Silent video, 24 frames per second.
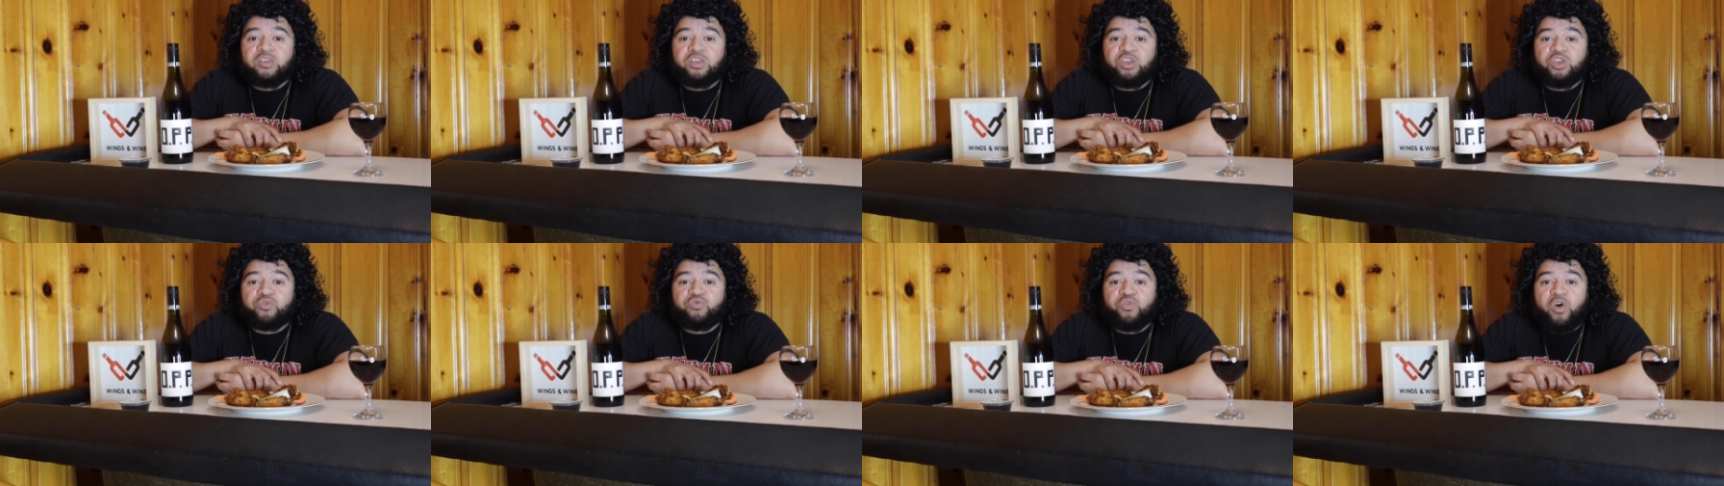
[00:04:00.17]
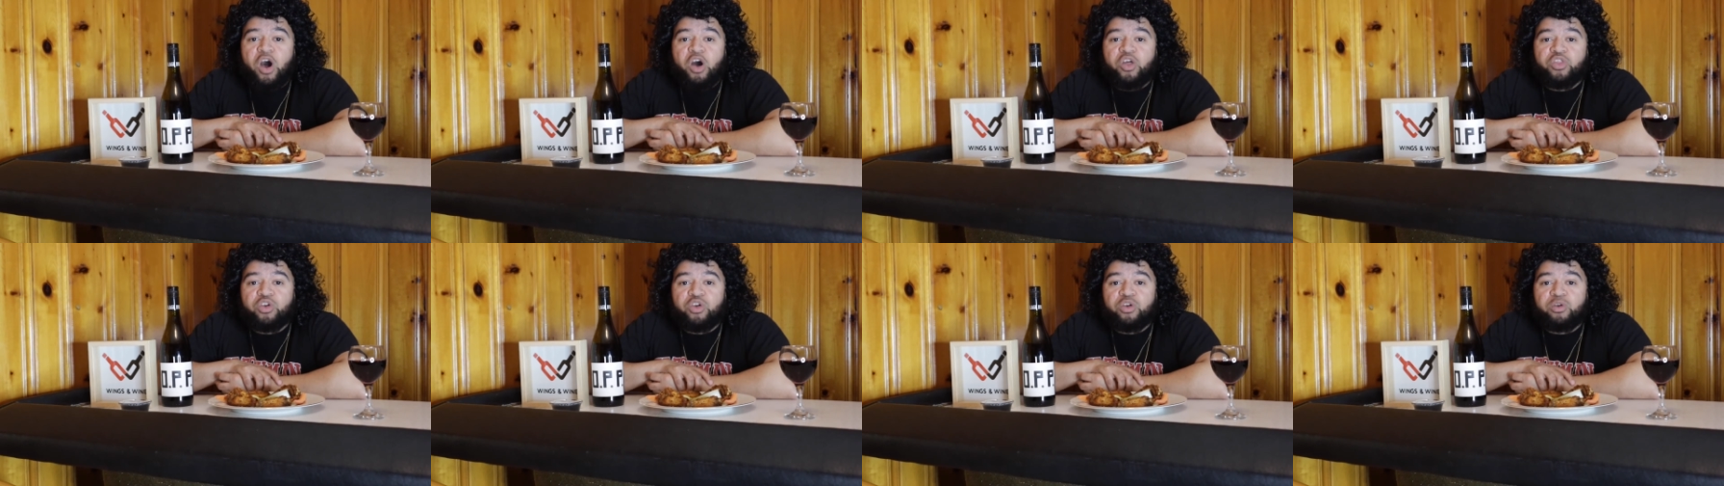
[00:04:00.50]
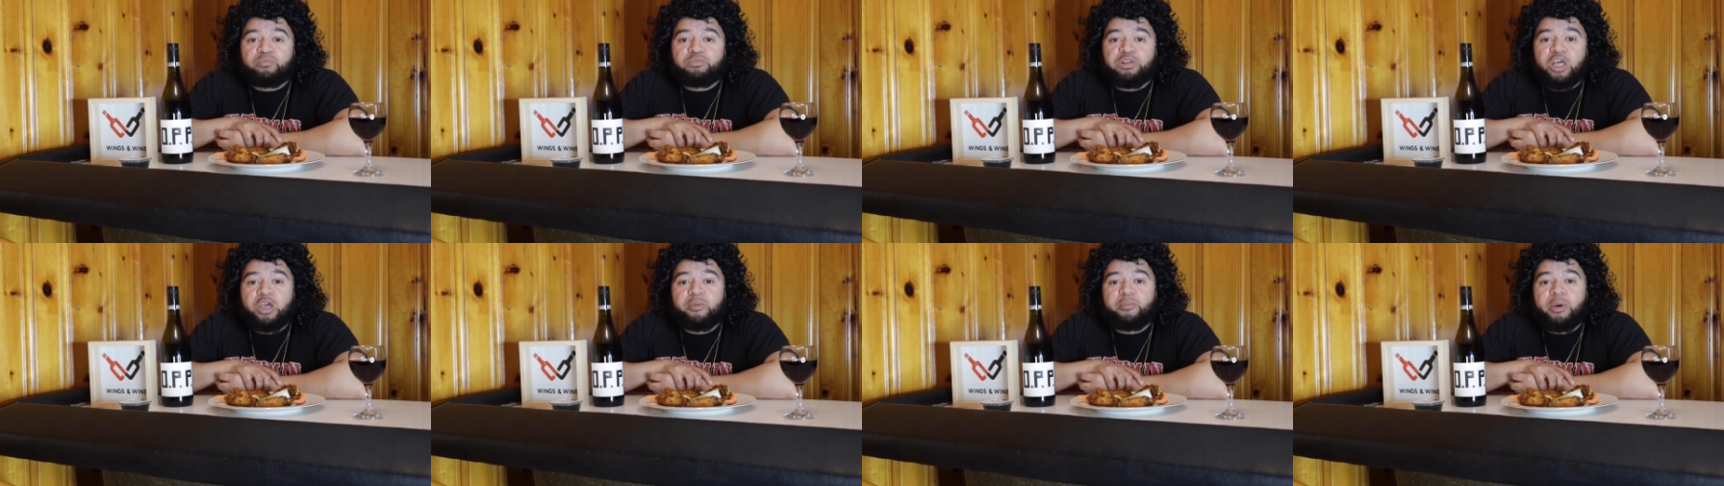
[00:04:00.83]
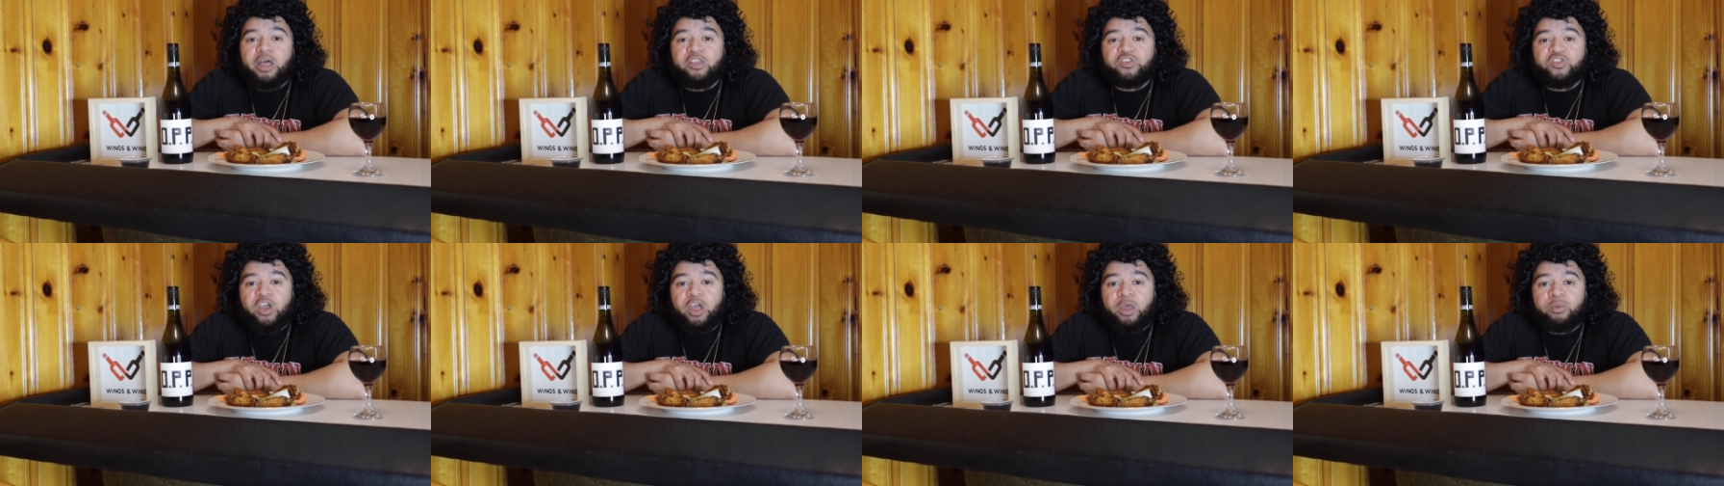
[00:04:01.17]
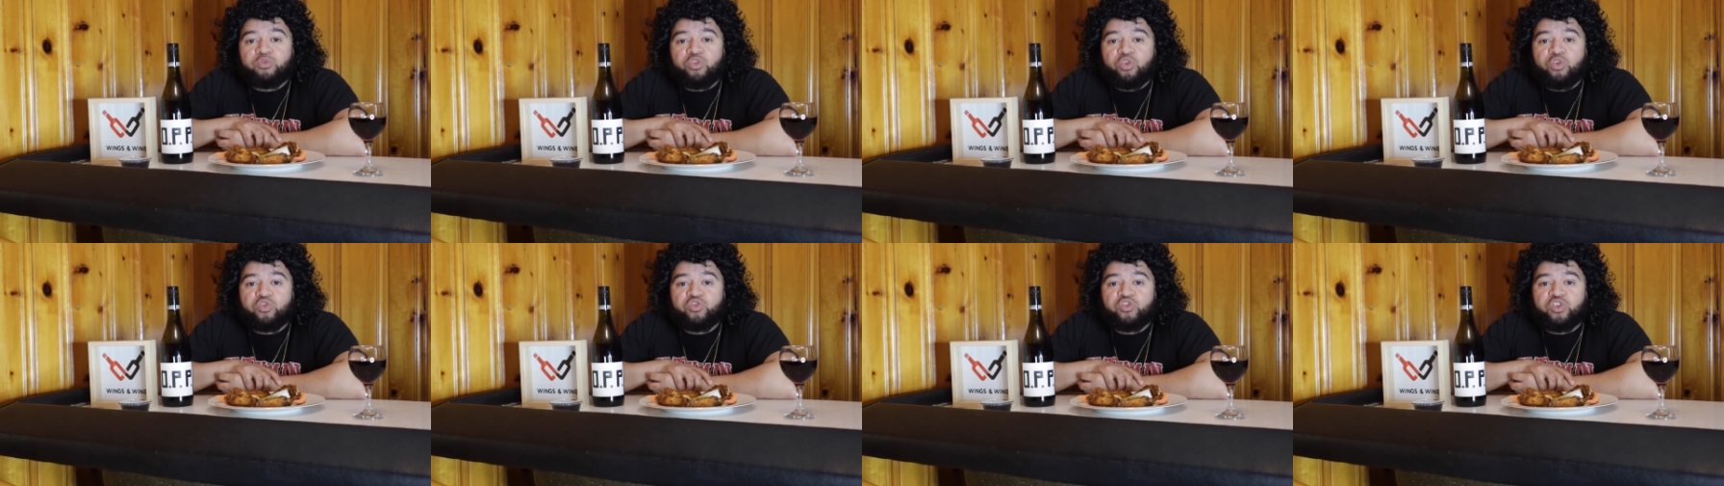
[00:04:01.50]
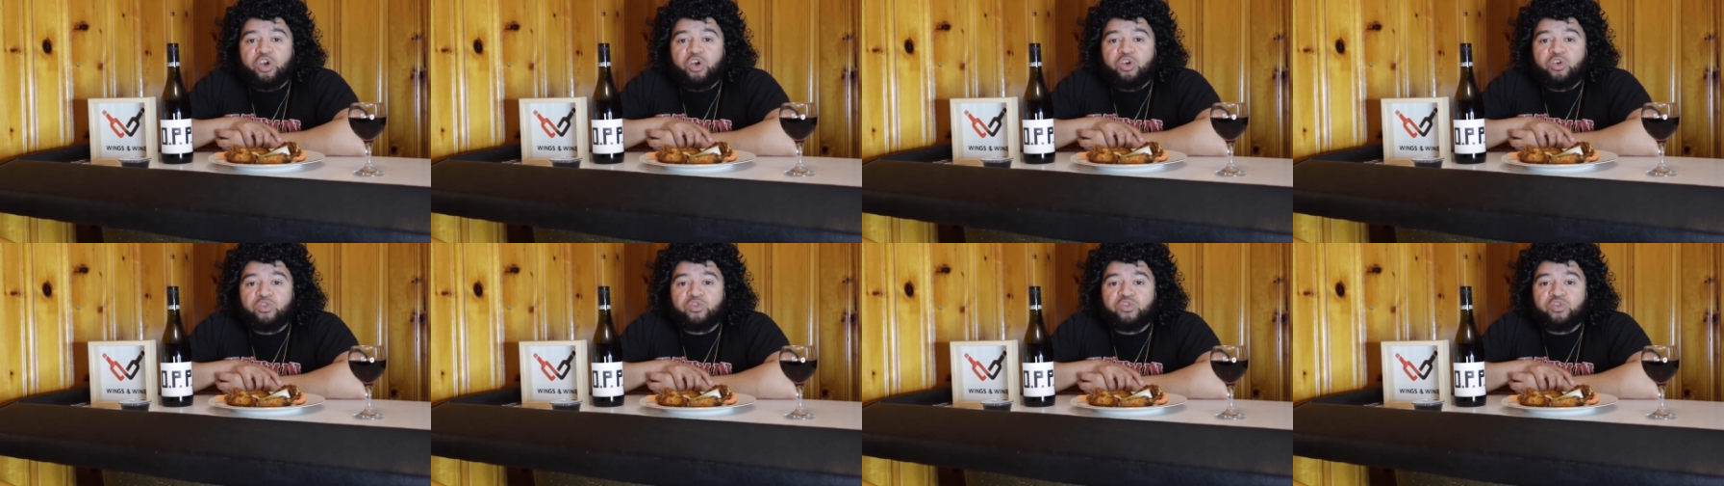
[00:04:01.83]
his father, played by James Earl
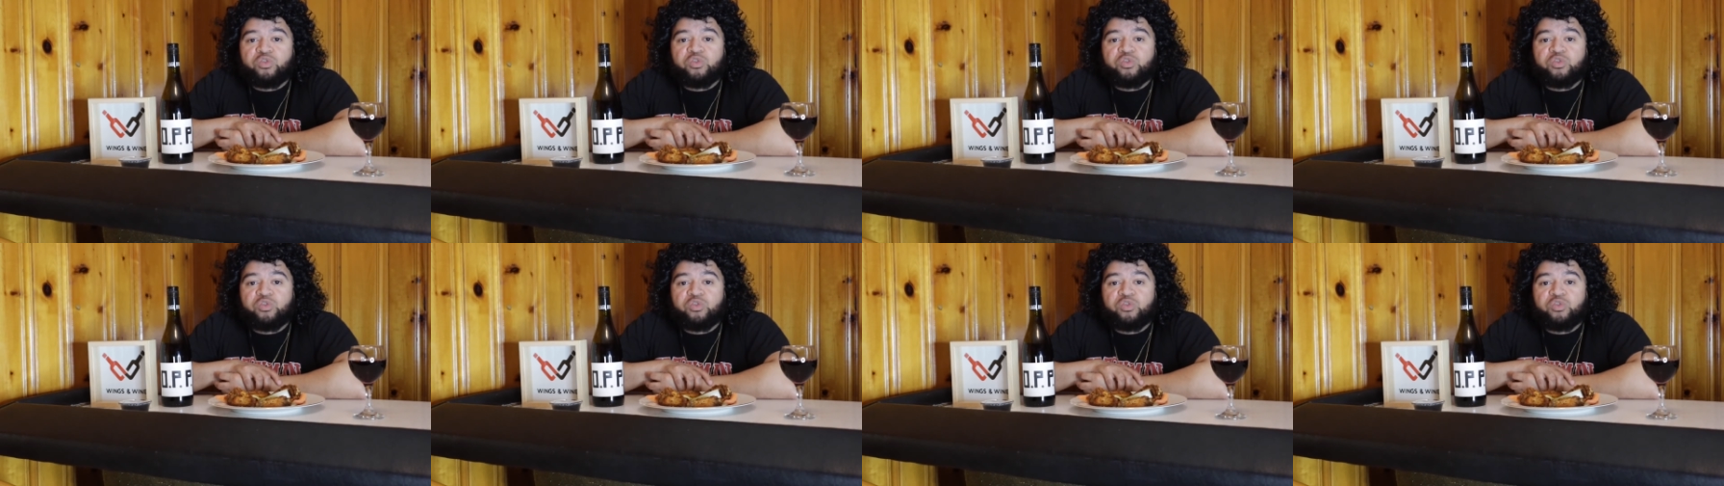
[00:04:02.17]
Jones,